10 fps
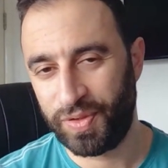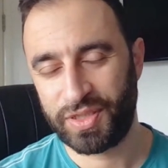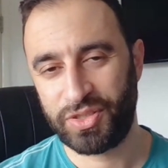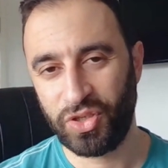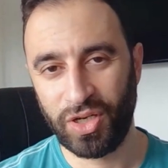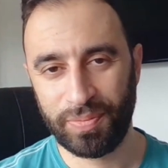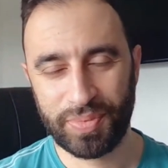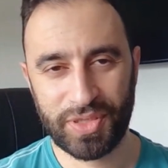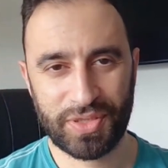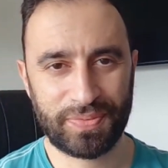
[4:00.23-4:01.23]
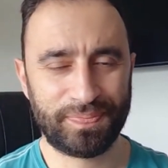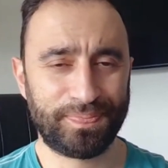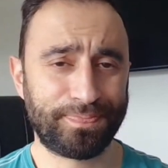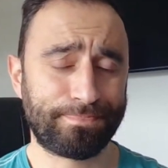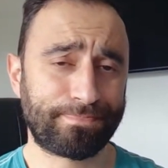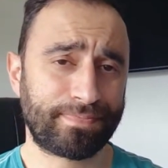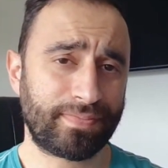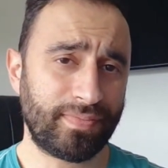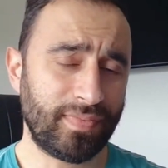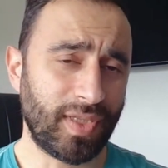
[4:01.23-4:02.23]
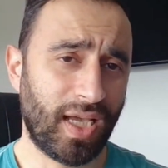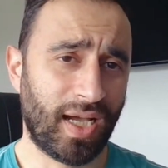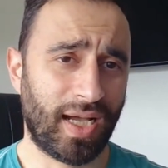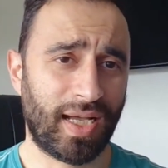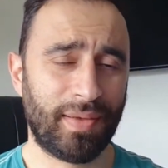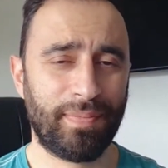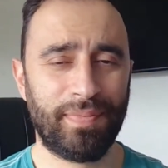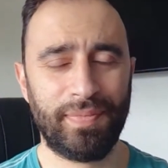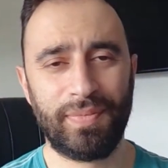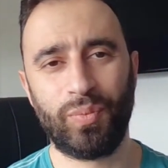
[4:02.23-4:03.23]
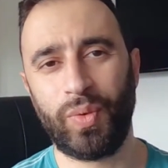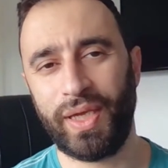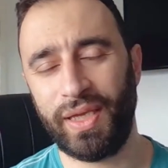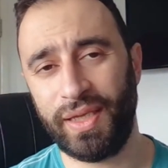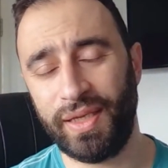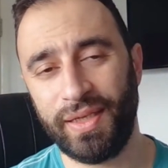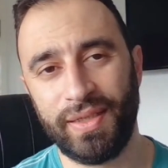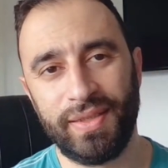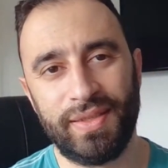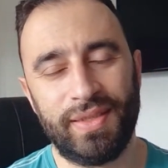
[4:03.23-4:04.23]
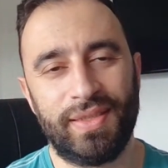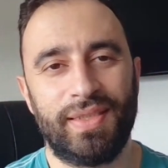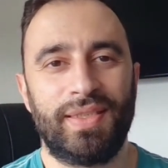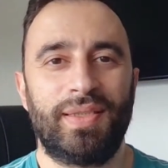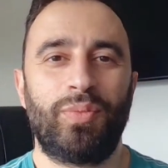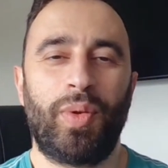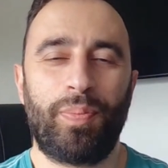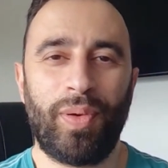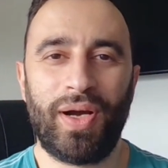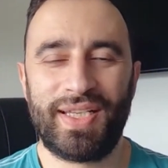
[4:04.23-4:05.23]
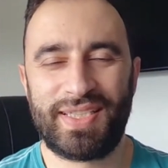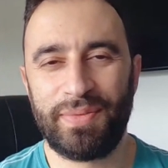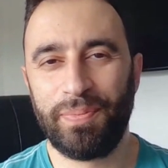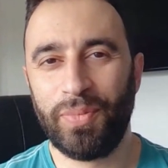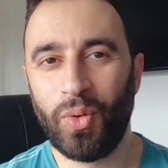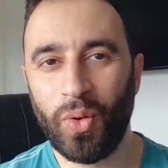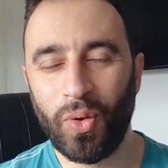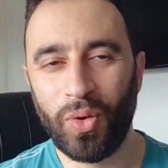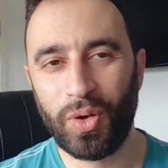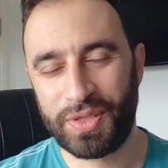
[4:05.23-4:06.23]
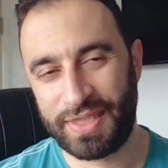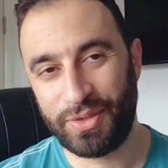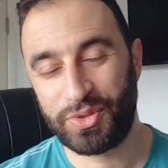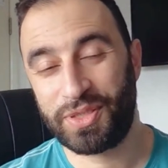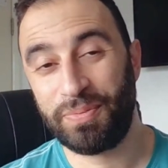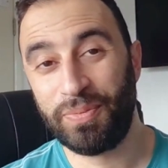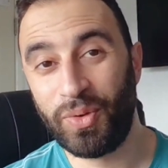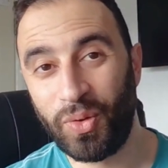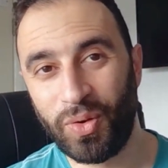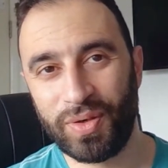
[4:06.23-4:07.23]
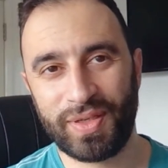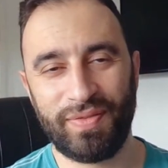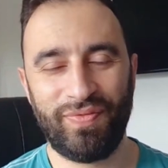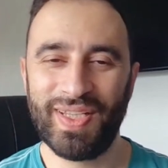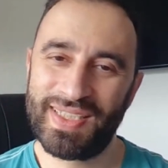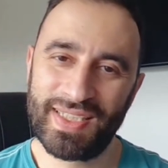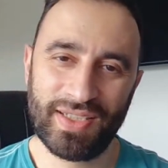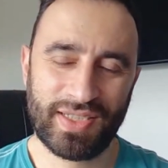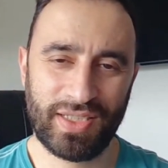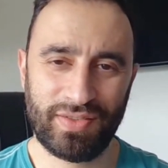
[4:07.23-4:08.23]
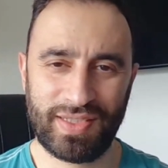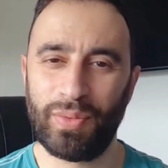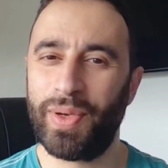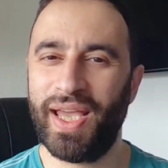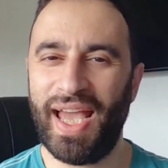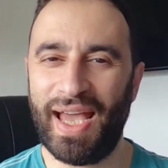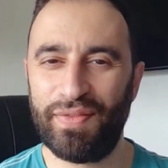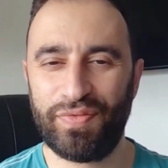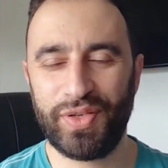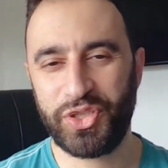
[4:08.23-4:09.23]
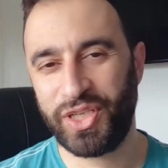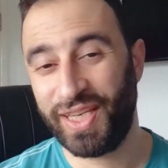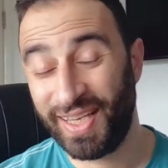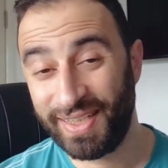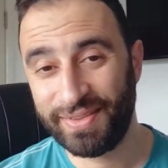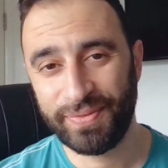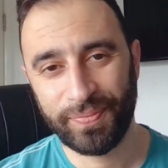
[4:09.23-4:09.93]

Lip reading: our stops. We buy some more or sell some more, convincing ourselves that we're averaging in.